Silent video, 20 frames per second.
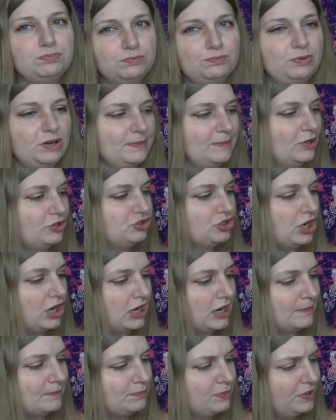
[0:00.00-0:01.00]
pretty much are.
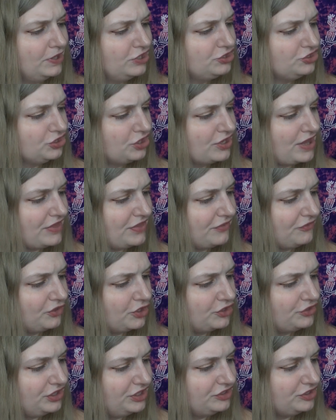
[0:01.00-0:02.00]
I'm pretty sure that the
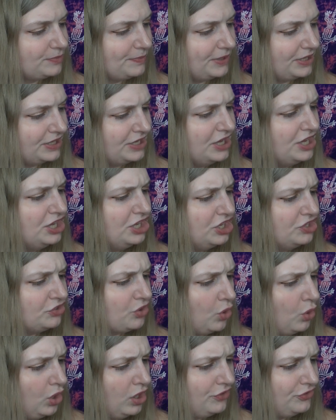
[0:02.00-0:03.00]
first Easter Bunny is
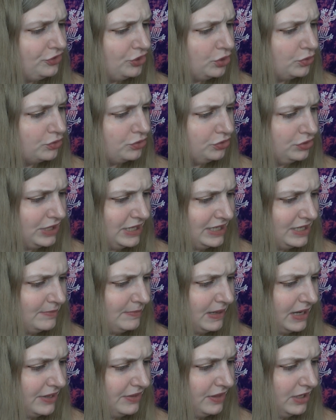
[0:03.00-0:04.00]
also created
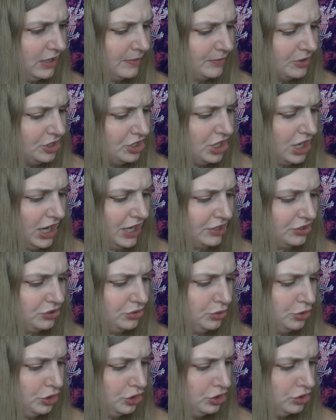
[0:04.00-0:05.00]
by them. I
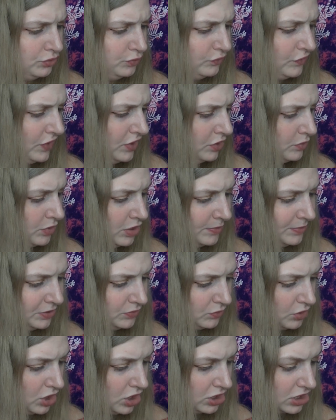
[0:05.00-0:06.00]
could very well be
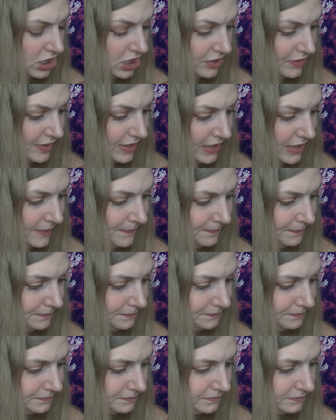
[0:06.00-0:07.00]
wrong on that.
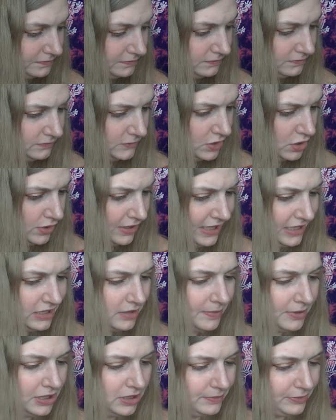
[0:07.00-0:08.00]
Oh,
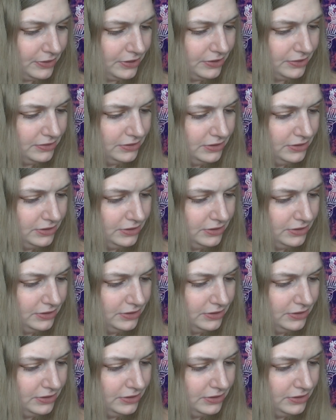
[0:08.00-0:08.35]
Hanna-Barbera.